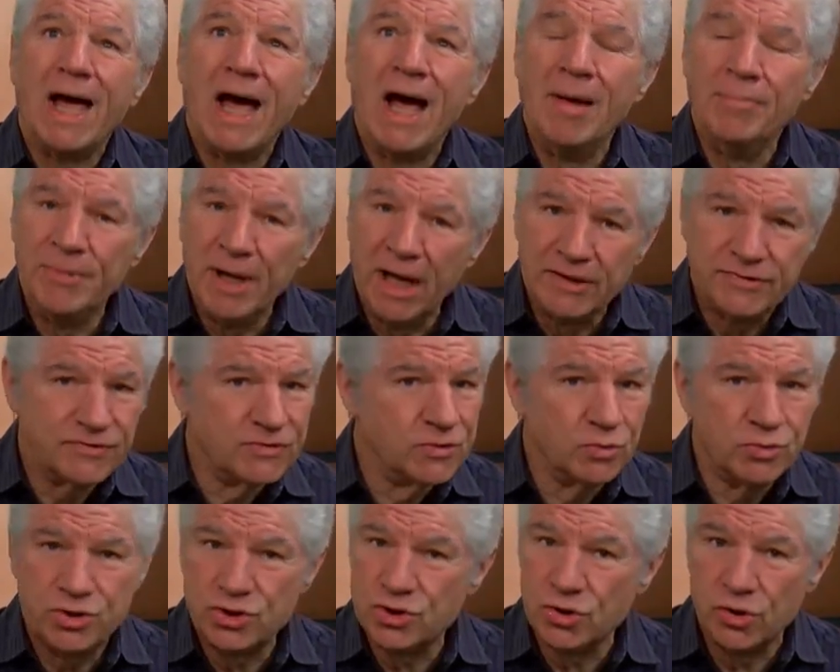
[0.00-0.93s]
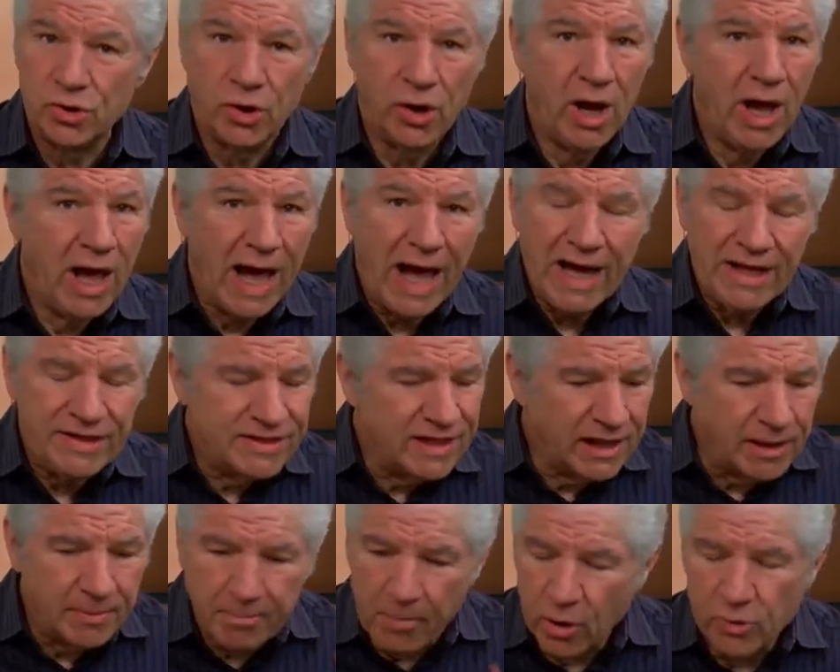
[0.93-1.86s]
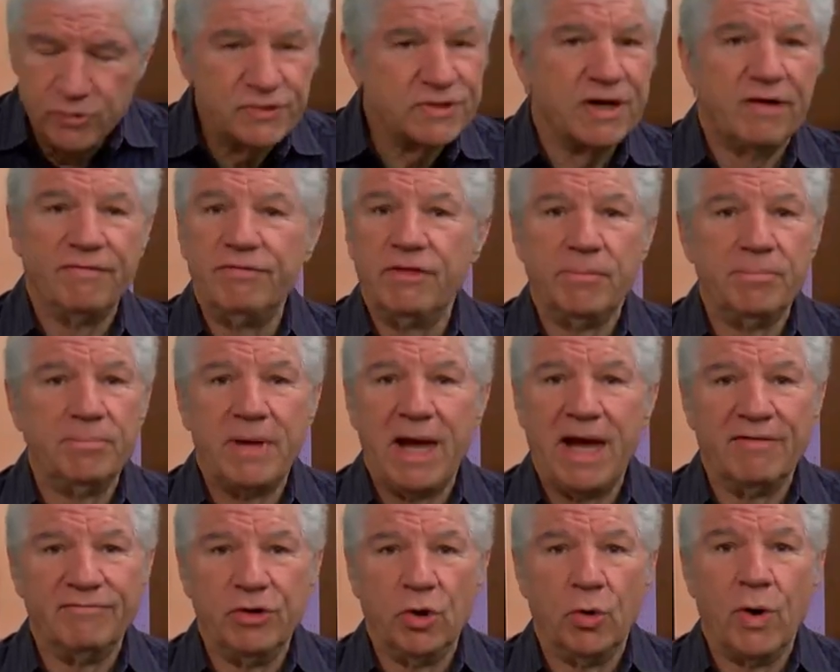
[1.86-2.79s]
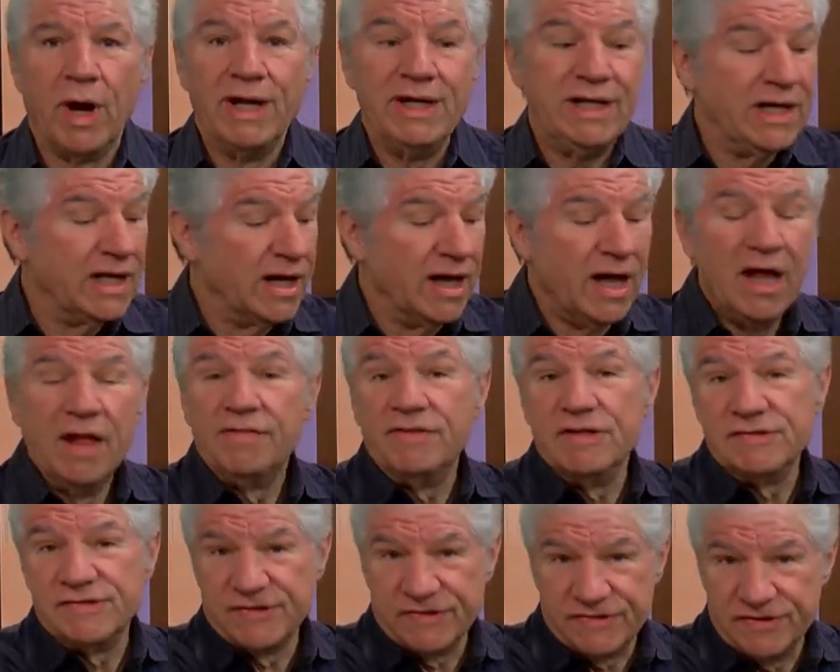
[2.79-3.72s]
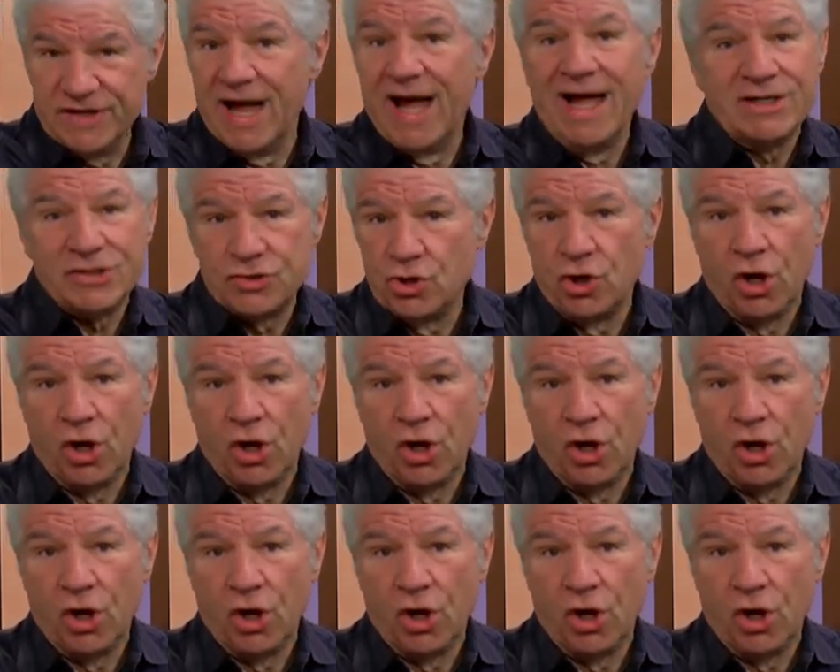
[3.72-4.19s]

I'm not so sure. I think most of them have no idea. This is not